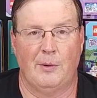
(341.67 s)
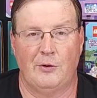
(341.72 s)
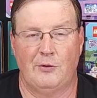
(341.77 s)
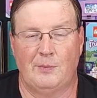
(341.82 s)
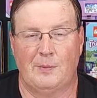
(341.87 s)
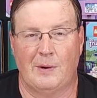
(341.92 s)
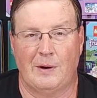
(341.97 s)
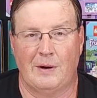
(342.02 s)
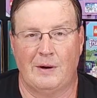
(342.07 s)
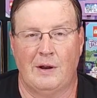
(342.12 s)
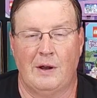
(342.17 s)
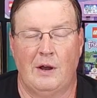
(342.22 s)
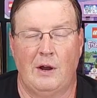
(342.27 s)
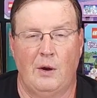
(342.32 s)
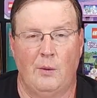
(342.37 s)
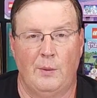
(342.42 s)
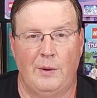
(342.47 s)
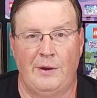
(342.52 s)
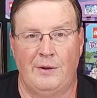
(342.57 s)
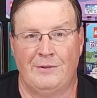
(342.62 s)
most part,
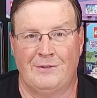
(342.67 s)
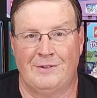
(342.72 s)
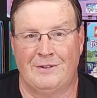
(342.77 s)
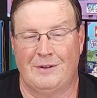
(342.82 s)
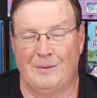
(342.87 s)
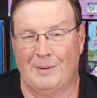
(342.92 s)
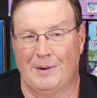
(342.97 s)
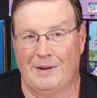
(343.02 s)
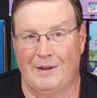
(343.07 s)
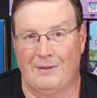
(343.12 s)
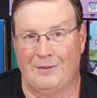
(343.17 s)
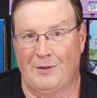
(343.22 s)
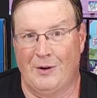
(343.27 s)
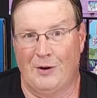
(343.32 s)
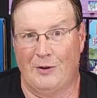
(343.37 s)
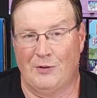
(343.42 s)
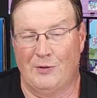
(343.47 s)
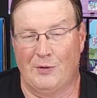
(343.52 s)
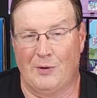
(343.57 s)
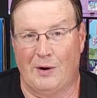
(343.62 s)
we used it to buy gift
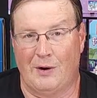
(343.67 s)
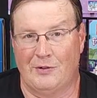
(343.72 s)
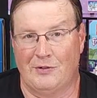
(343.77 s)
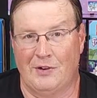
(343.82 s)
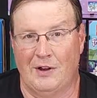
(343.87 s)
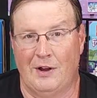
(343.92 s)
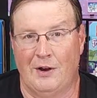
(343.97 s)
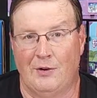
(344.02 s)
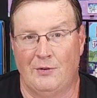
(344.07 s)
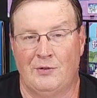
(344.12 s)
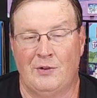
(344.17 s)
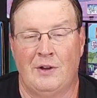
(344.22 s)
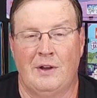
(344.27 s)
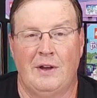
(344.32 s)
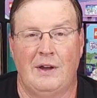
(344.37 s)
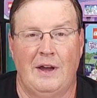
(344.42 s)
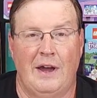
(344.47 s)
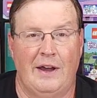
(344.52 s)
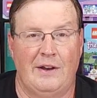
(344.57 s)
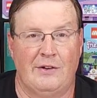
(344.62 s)
cards for ourselves
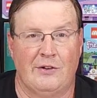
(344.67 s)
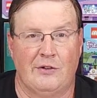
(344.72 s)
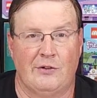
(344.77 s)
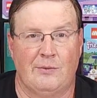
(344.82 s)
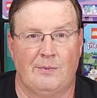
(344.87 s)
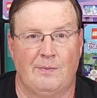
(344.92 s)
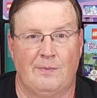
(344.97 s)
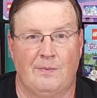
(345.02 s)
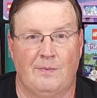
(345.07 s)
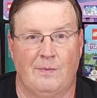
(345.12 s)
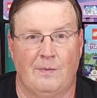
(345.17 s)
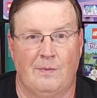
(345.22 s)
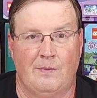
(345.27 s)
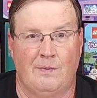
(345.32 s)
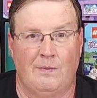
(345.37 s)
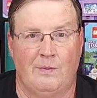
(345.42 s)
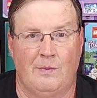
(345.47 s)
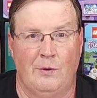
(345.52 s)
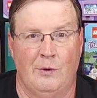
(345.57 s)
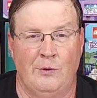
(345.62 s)
and just
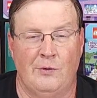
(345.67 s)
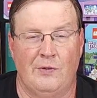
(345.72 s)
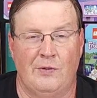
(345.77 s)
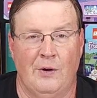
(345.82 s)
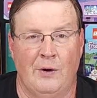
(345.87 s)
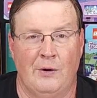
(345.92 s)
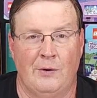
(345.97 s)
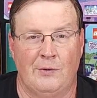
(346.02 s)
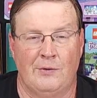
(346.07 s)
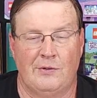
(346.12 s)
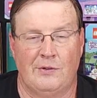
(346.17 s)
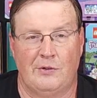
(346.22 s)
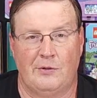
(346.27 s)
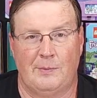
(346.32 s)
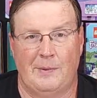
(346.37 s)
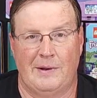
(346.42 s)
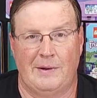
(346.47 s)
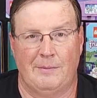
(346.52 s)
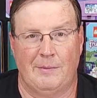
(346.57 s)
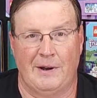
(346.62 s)
use those to
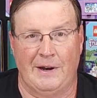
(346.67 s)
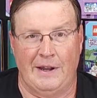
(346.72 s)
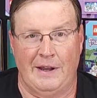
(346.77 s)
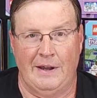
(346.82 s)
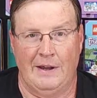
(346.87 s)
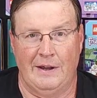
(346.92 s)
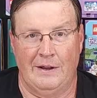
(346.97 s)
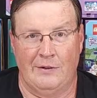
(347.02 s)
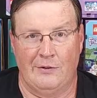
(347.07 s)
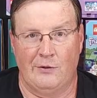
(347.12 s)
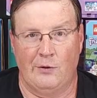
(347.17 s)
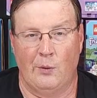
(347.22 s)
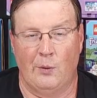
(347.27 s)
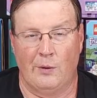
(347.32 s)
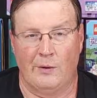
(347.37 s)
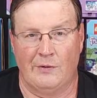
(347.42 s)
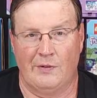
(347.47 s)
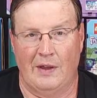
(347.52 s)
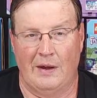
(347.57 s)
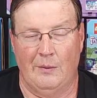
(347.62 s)
spend money in
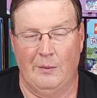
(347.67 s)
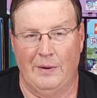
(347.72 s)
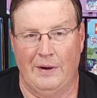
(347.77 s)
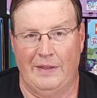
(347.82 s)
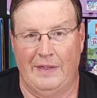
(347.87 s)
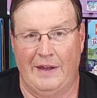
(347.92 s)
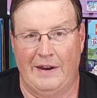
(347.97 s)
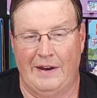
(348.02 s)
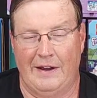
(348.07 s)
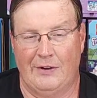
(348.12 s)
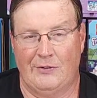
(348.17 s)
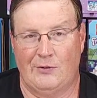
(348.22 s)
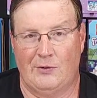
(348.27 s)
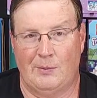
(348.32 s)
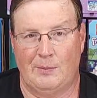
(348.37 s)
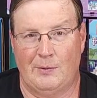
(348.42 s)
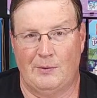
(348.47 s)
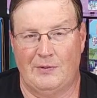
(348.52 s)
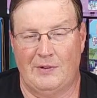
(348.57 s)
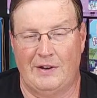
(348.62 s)
stores. That way, that
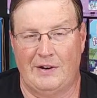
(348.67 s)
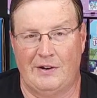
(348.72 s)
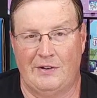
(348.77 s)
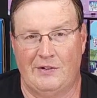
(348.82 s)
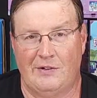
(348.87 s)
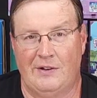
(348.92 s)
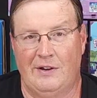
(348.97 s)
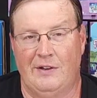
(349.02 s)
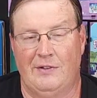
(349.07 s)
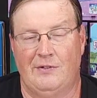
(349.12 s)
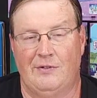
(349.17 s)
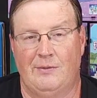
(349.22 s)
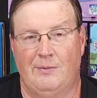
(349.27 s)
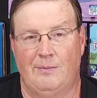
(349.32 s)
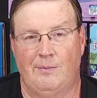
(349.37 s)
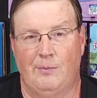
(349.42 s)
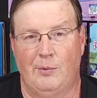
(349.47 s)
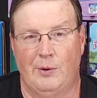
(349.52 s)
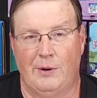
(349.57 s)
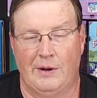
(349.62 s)
extra percentage gets
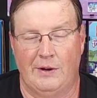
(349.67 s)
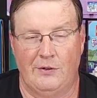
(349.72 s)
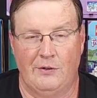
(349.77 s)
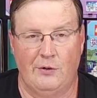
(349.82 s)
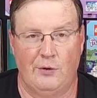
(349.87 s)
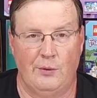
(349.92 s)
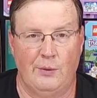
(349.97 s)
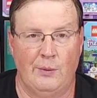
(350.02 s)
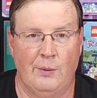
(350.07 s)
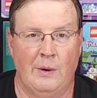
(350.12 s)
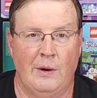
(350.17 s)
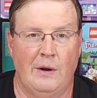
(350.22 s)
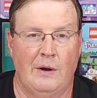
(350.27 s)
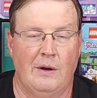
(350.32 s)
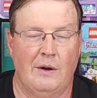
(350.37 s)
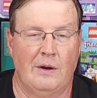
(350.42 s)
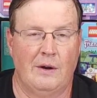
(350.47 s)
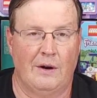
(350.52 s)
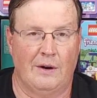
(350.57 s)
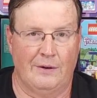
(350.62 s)
put into
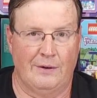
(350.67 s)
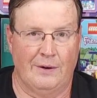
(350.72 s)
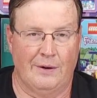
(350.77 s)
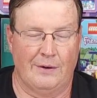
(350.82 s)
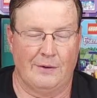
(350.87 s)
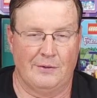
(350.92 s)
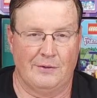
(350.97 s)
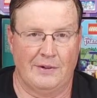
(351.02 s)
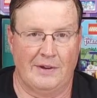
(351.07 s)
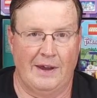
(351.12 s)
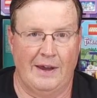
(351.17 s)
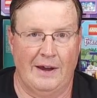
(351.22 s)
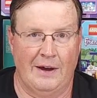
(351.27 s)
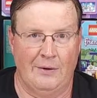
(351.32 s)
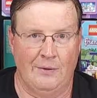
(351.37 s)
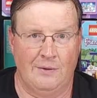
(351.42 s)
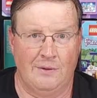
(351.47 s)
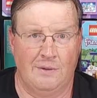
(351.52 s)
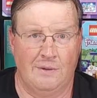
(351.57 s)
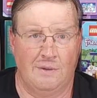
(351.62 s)
our daughter's account.